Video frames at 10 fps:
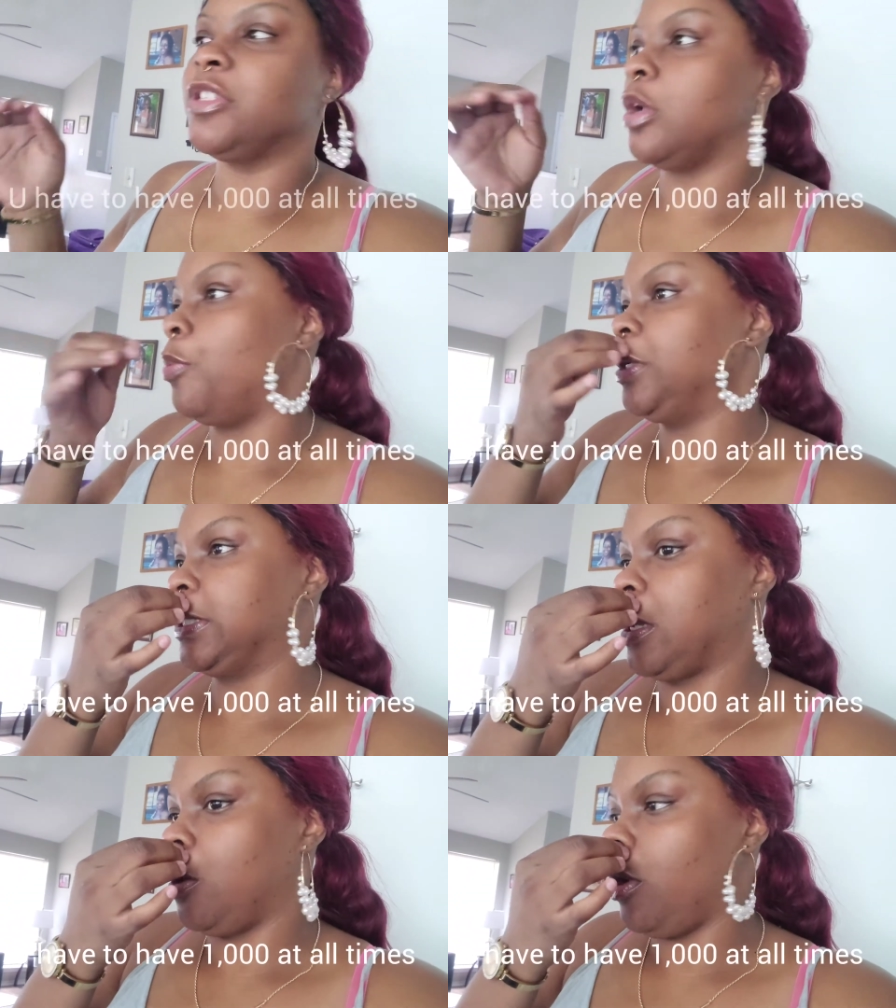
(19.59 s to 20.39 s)
So we're
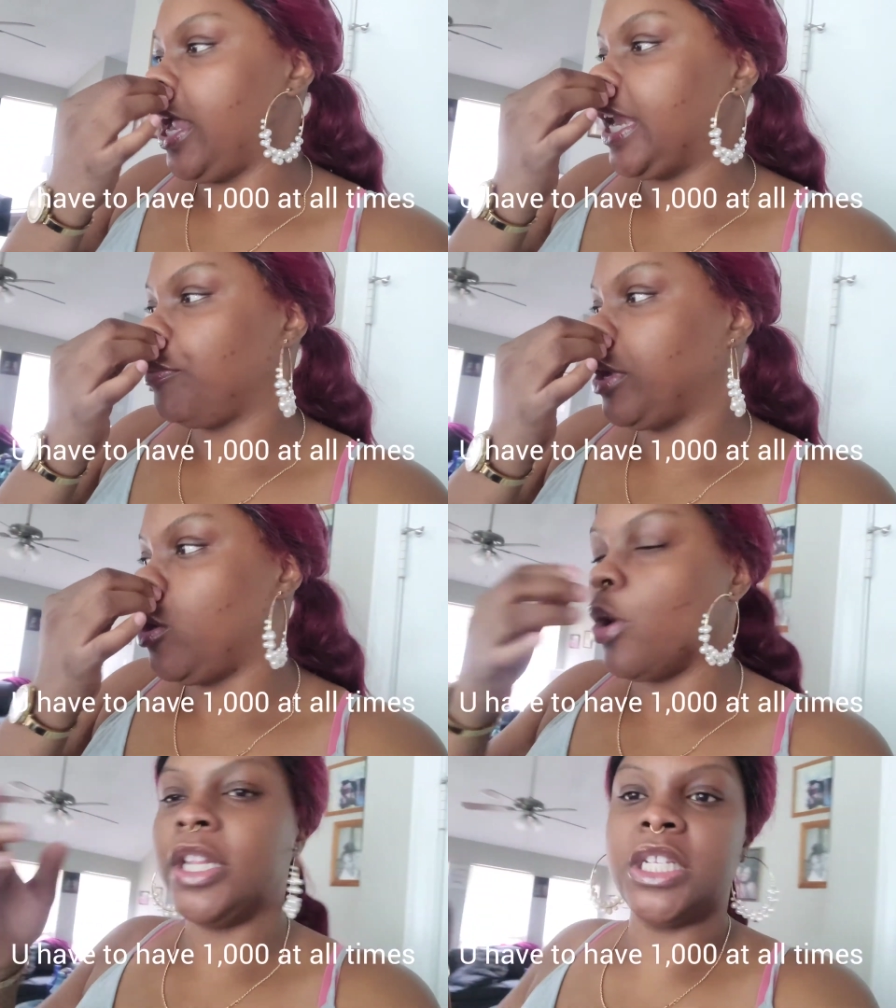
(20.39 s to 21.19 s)
just gonna go ahead and
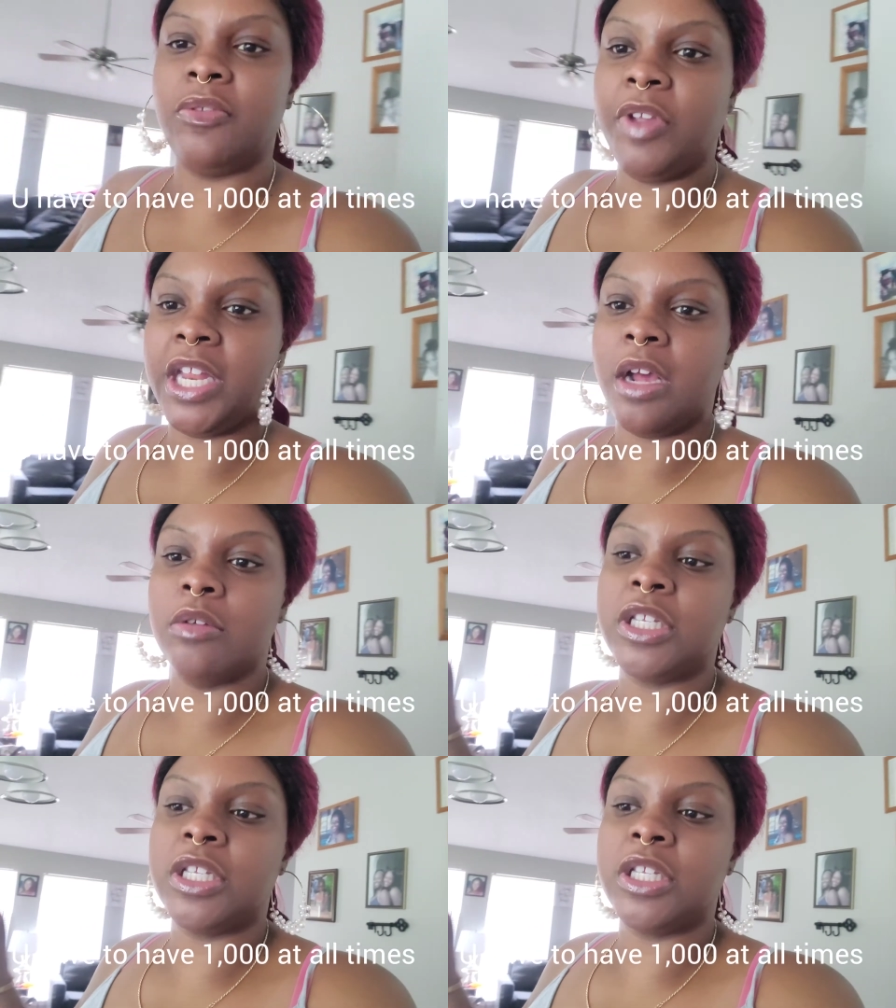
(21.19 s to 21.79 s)
record this video.